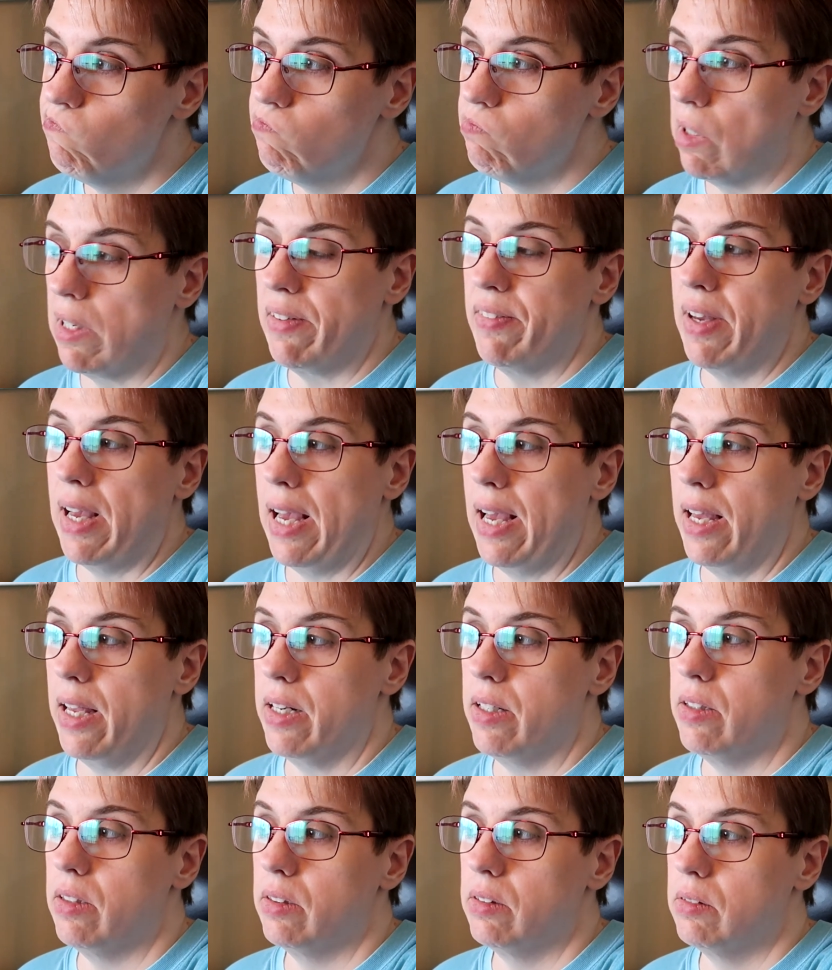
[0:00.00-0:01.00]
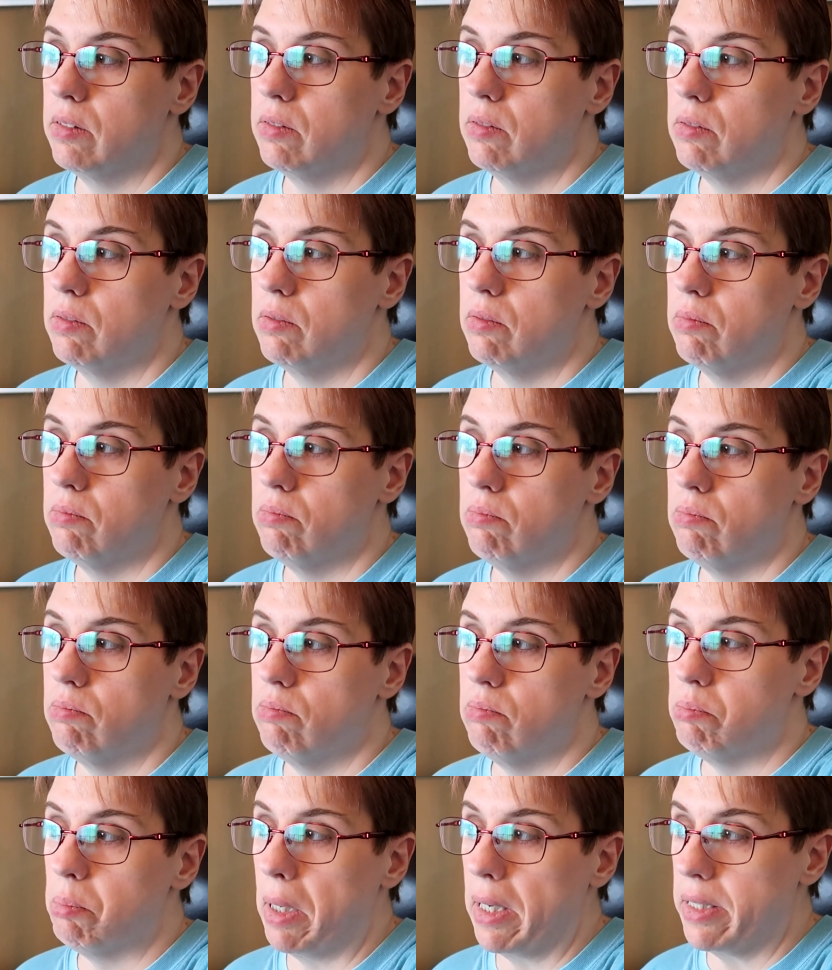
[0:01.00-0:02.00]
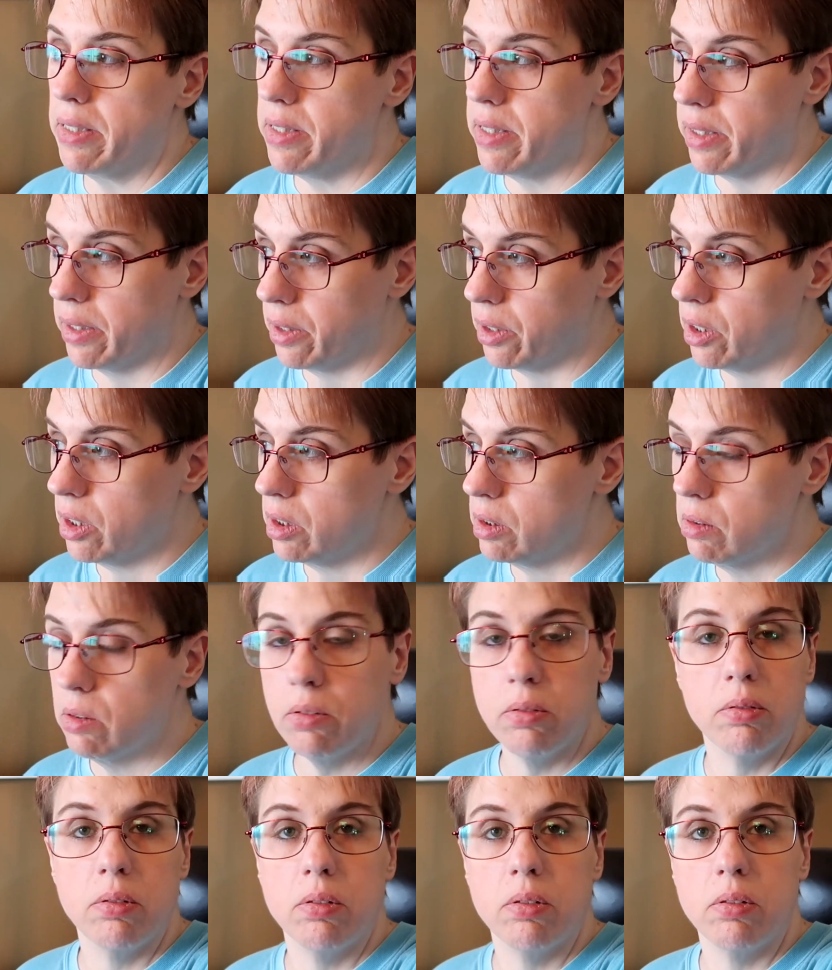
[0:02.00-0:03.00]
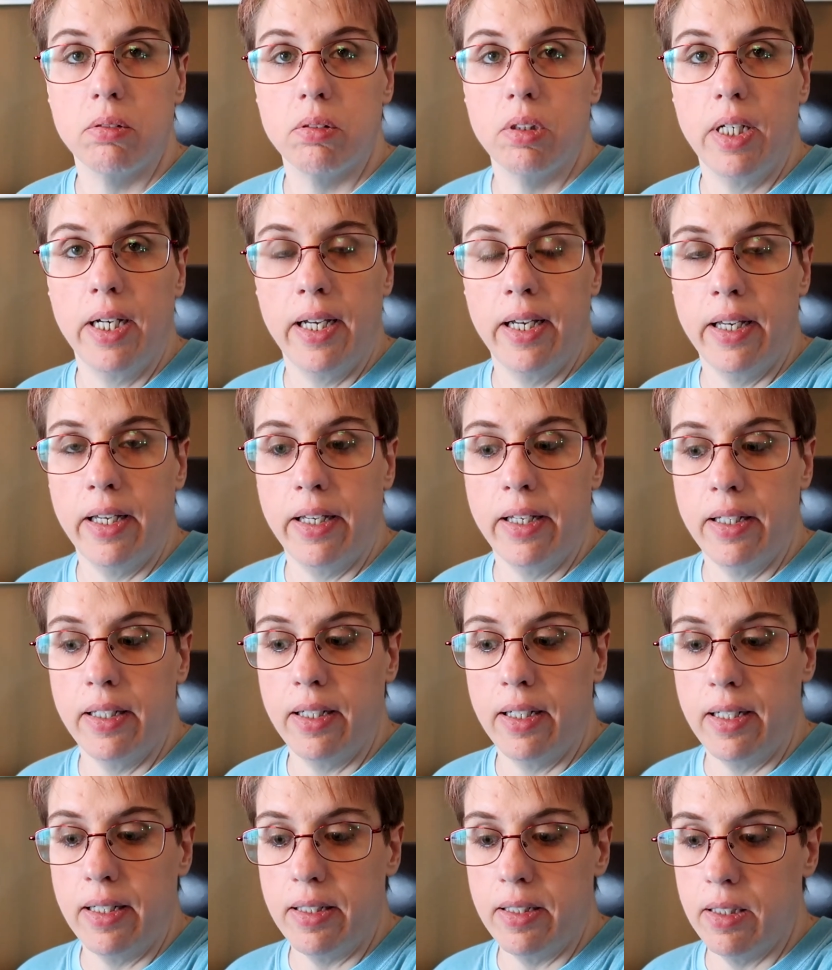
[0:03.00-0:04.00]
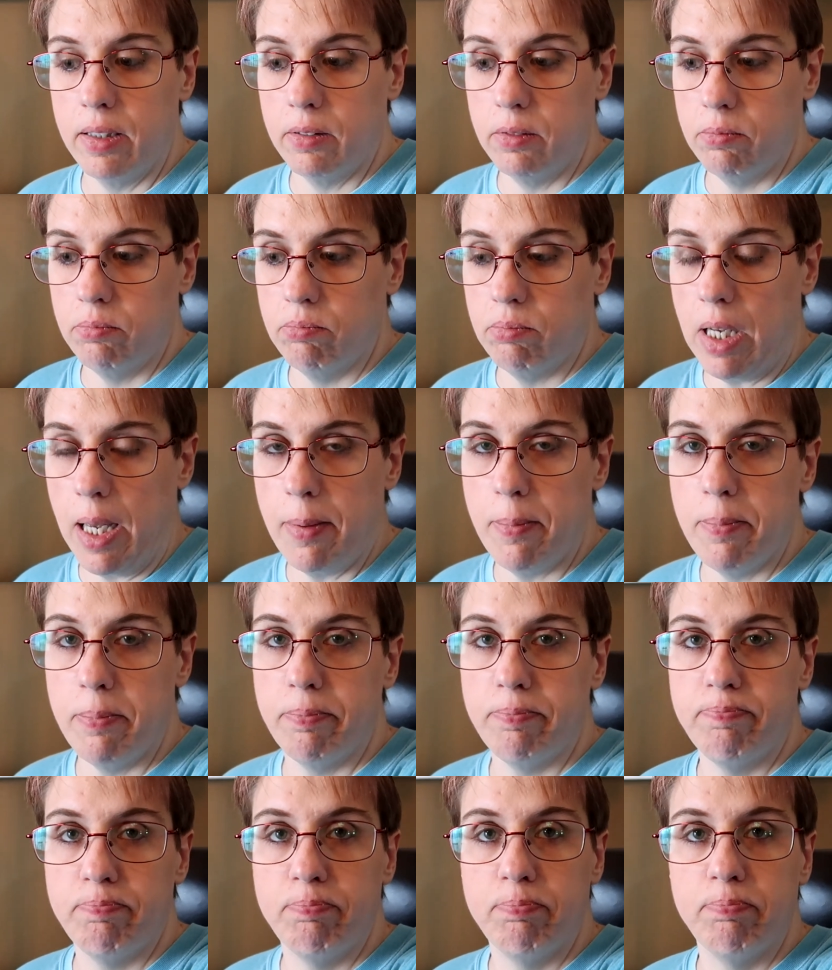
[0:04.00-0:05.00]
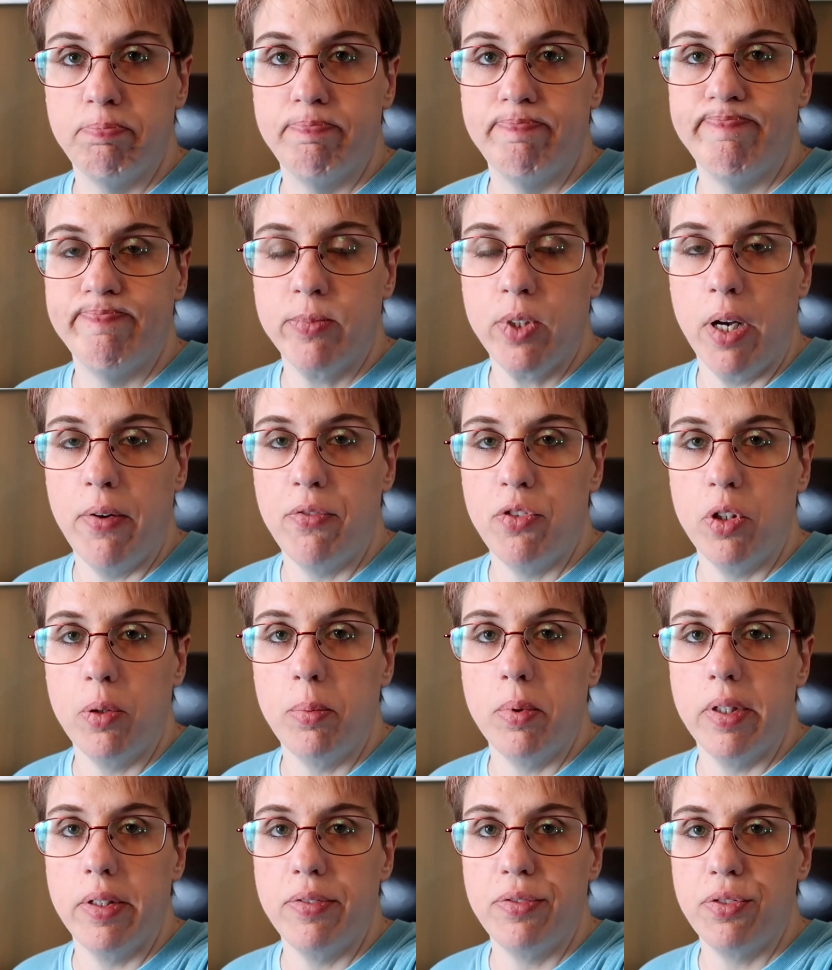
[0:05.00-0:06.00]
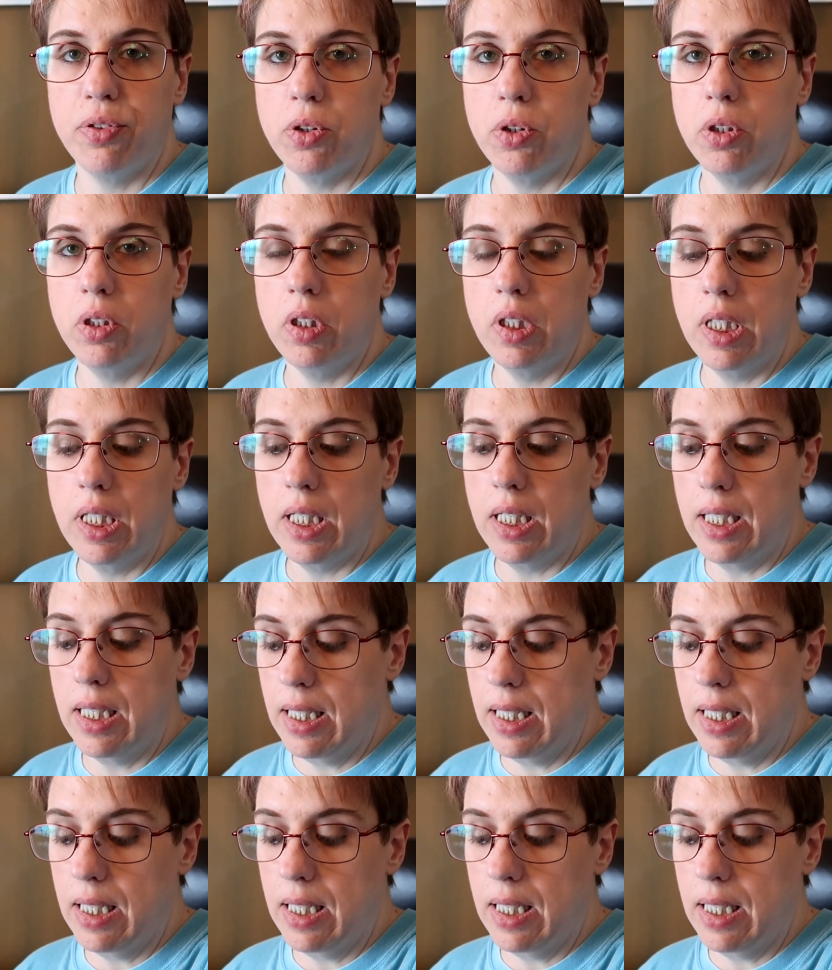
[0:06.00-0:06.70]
I've had my dinner and I'm comfortably full,